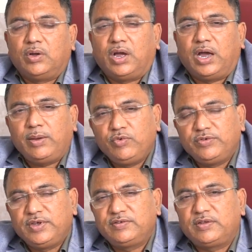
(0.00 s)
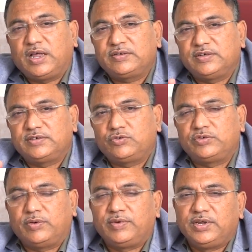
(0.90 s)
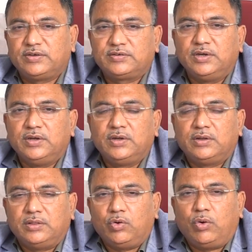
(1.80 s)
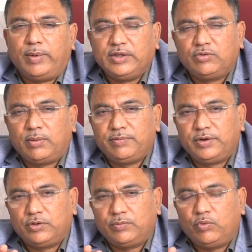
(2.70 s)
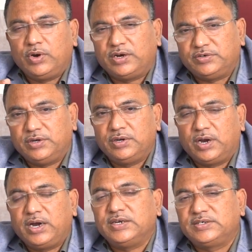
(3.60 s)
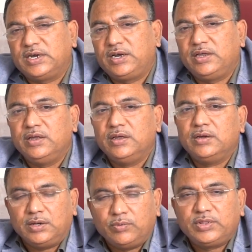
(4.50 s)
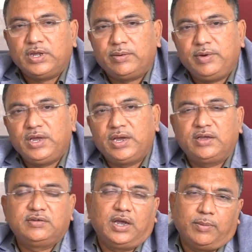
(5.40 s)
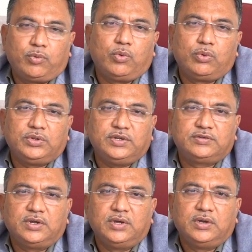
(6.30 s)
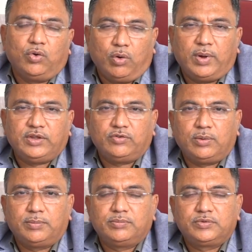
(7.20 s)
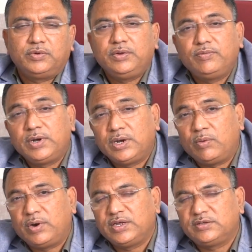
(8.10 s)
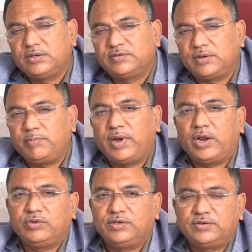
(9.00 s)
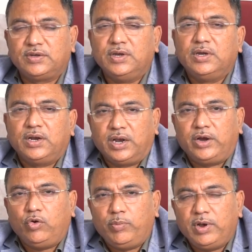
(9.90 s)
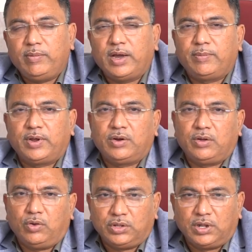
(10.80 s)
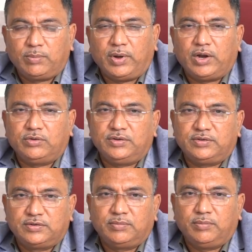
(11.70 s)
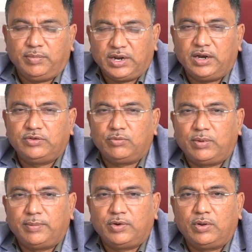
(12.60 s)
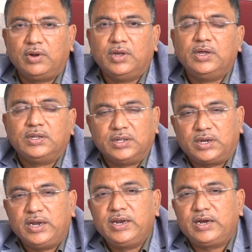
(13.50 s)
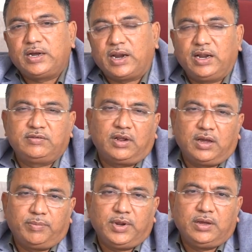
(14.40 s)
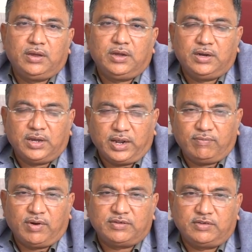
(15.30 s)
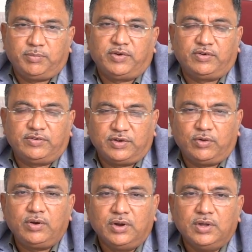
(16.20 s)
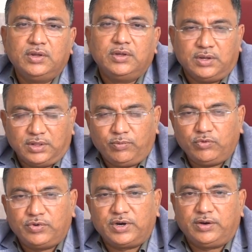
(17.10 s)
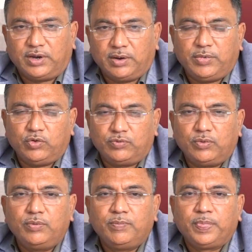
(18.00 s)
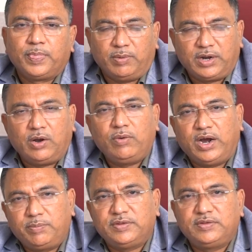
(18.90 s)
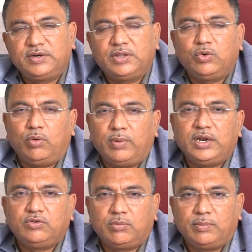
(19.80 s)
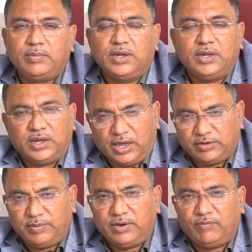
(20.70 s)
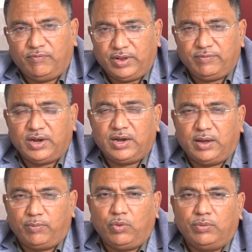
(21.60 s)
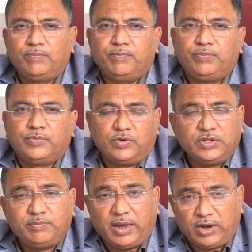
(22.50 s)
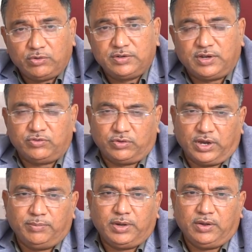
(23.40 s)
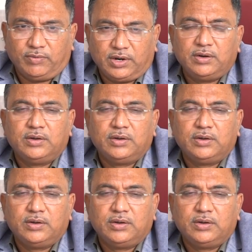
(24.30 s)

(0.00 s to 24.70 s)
I am using last 6 to 7 years the omalizumab into the food allergy, and recently even the FDA has approved this omalizumab. So even nowadays some biologics like dupilumab and other biologics, penralizumab and all, the clinical trials are happening in anaphylaxis patients and all. In the future it can be useful, but now at present the omalizumab has been very well approved. So these biologics also can be given.